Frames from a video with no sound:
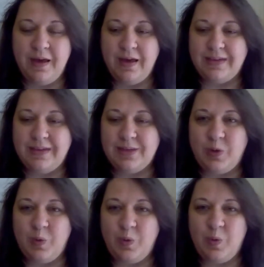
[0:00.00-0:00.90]

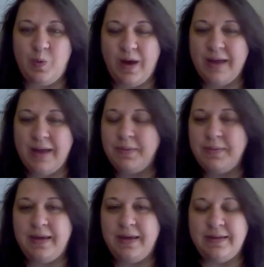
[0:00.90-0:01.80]
So why am I
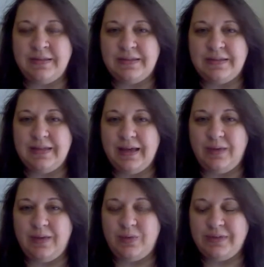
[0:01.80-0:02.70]
making this today?
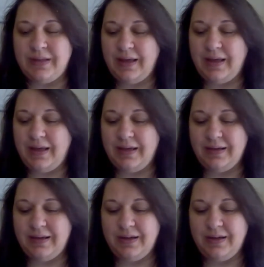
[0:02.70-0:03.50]
Well, today,